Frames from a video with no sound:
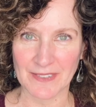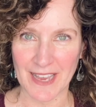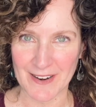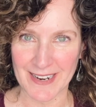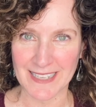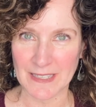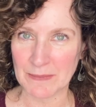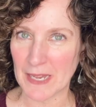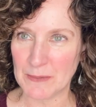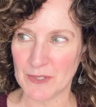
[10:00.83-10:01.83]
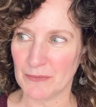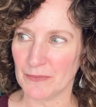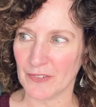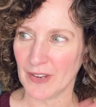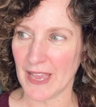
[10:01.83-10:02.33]
Aries, sometimes you
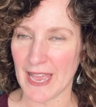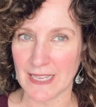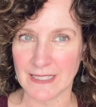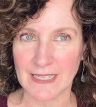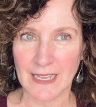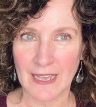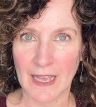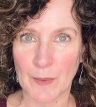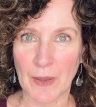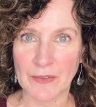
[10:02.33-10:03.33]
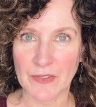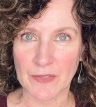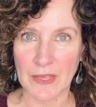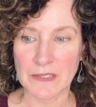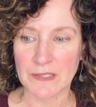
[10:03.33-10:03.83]
forget about the
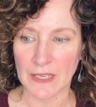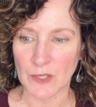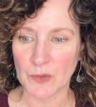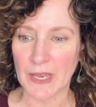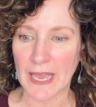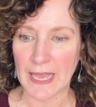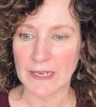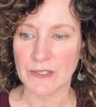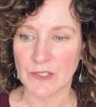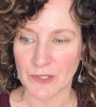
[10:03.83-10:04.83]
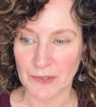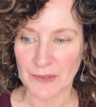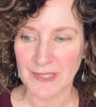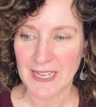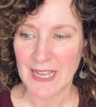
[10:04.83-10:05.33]
things that you can
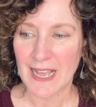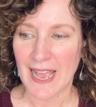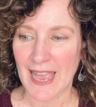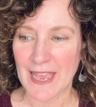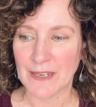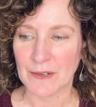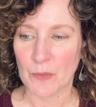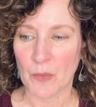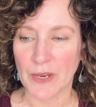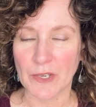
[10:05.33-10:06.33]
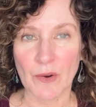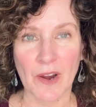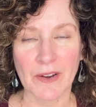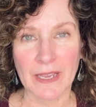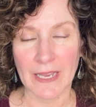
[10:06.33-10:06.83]
do. And when you
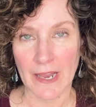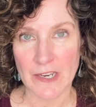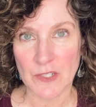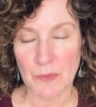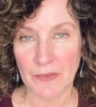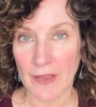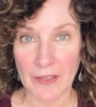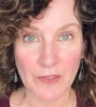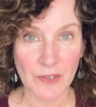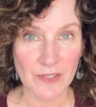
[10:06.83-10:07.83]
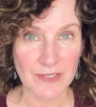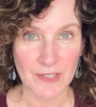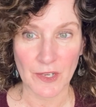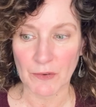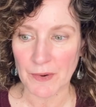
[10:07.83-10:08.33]
are in connection with others,
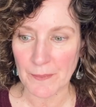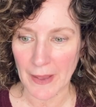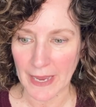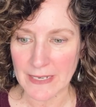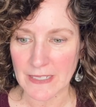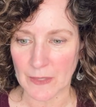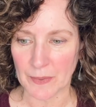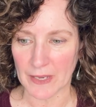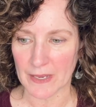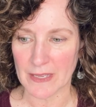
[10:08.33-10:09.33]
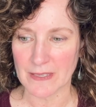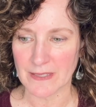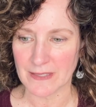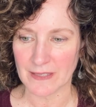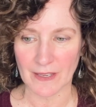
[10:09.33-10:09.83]
you're reminded,
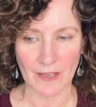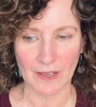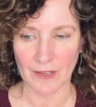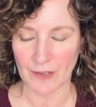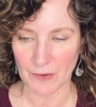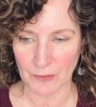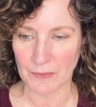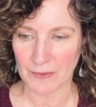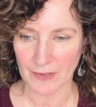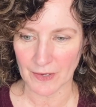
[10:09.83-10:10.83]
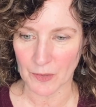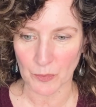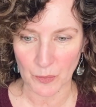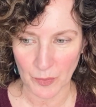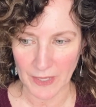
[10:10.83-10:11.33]
because you're
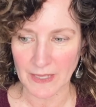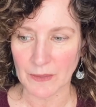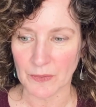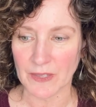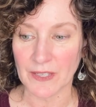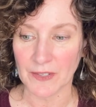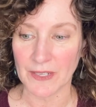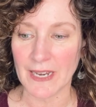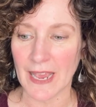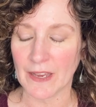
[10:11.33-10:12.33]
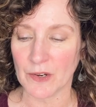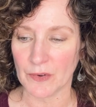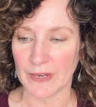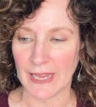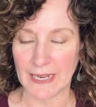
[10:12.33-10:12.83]
really, really good at
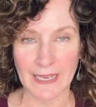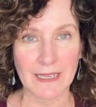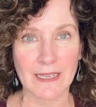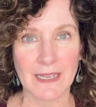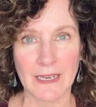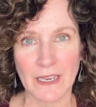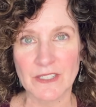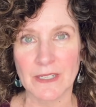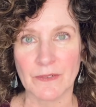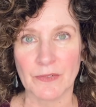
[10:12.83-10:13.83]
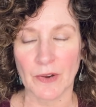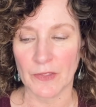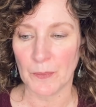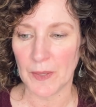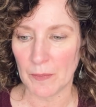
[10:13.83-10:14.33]
creating connection for
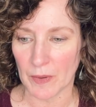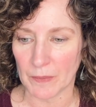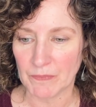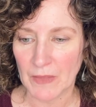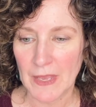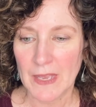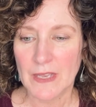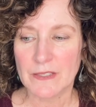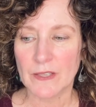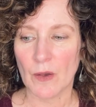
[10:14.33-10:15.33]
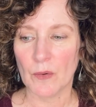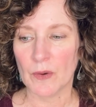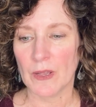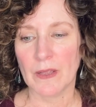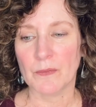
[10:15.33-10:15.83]
other people.
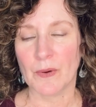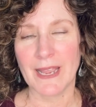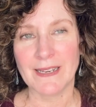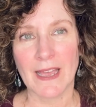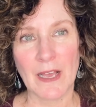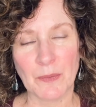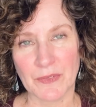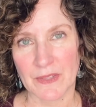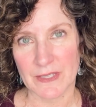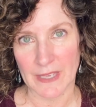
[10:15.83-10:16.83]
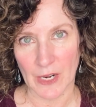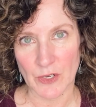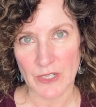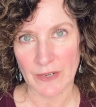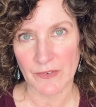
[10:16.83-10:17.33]
So right now, with this
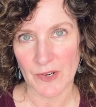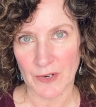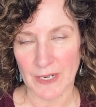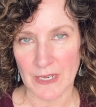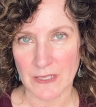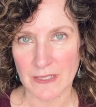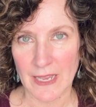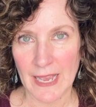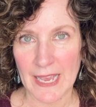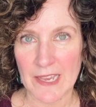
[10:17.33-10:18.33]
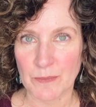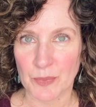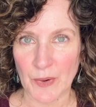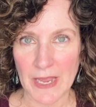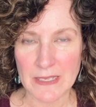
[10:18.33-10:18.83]
energy of Uranus,
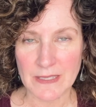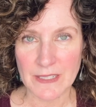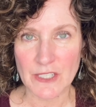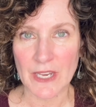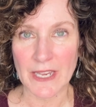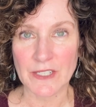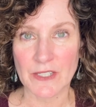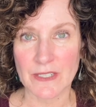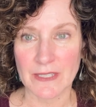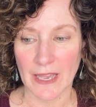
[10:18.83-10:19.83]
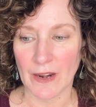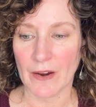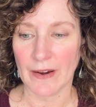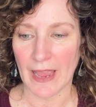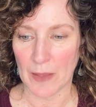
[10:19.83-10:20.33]
embrace the changes that
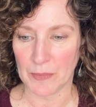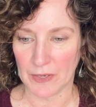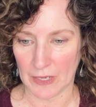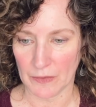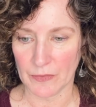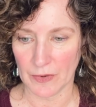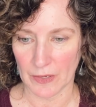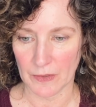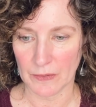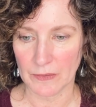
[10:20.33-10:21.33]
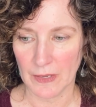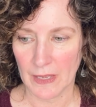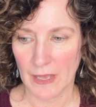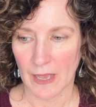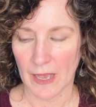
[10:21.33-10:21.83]
are happening for you.
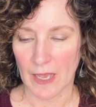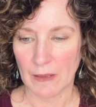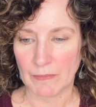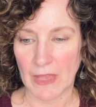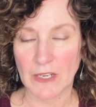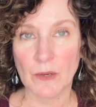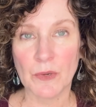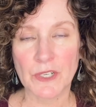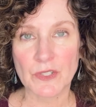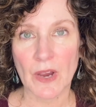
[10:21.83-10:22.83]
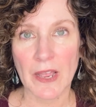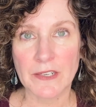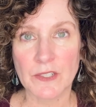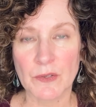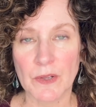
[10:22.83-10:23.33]
And you want to try
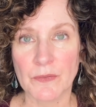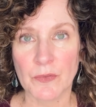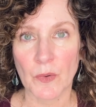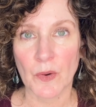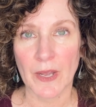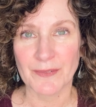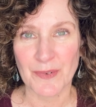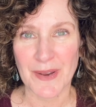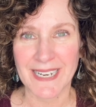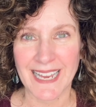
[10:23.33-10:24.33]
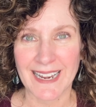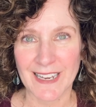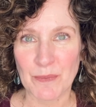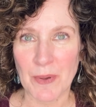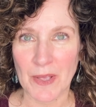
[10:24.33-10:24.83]
to avoid
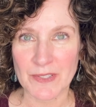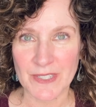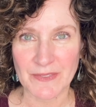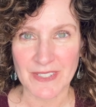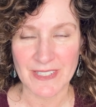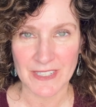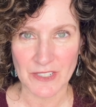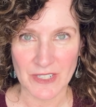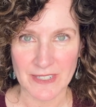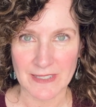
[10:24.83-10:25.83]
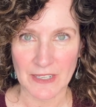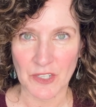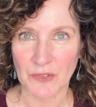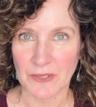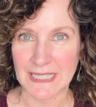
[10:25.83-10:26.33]
any impulsive decisions in
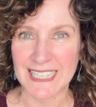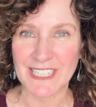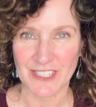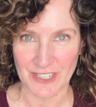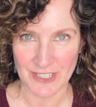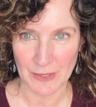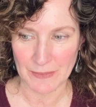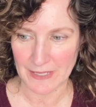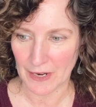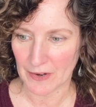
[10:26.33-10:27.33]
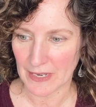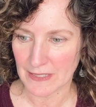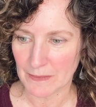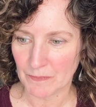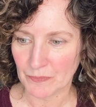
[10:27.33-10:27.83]
your relationships, Aries.